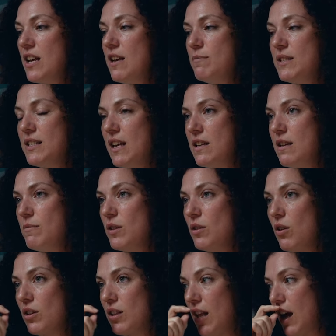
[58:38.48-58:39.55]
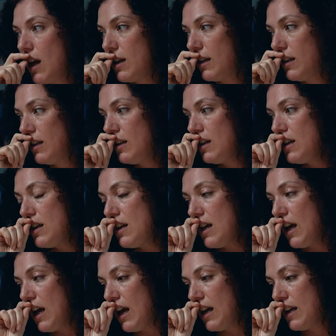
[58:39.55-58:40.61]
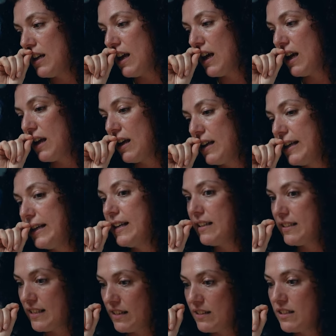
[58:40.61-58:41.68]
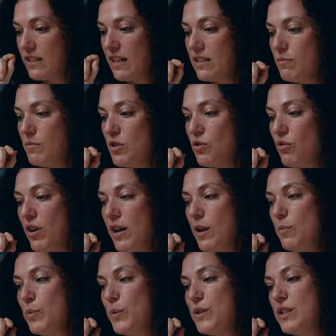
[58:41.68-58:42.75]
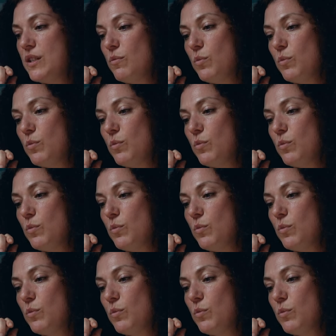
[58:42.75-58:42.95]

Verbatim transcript: him, sent him the log line. And uh, he said to send him the script.